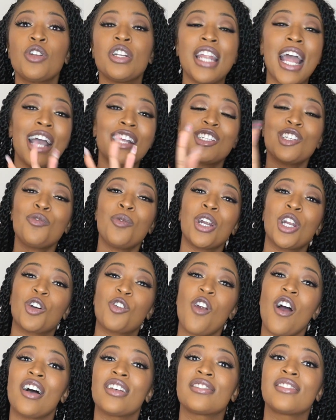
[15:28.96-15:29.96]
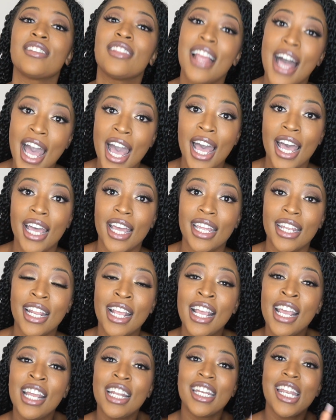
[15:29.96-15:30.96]
wanna cross the line.
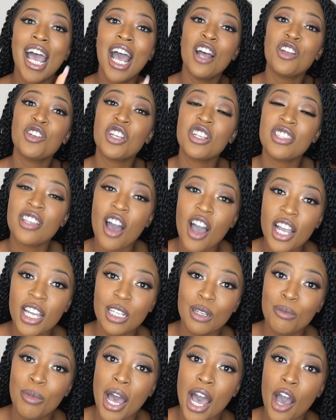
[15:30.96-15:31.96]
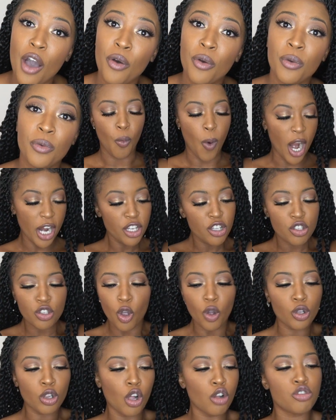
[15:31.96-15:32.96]
Now she talking about, why are you
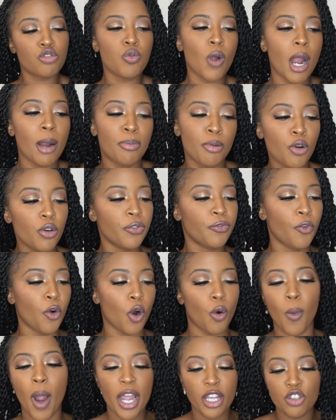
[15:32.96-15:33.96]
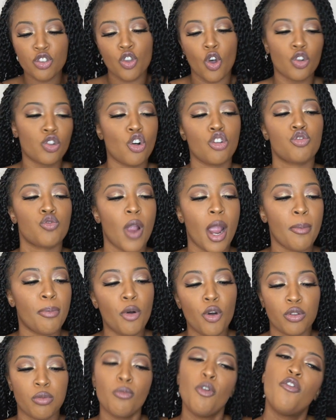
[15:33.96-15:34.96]
so close to our booth for? Why are you so close to our
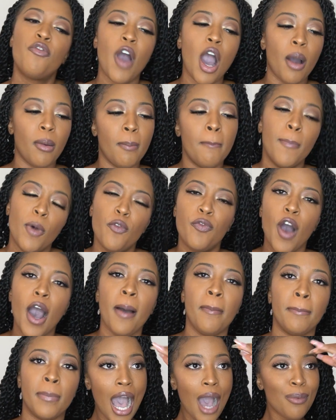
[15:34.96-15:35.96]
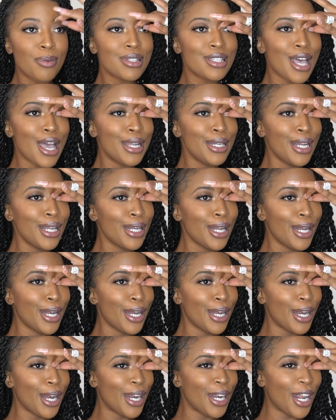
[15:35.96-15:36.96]
booth? Move up, move up. I
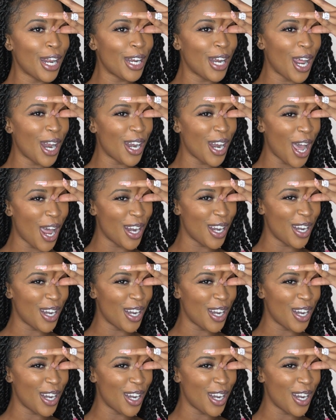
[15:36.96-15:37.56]
was like,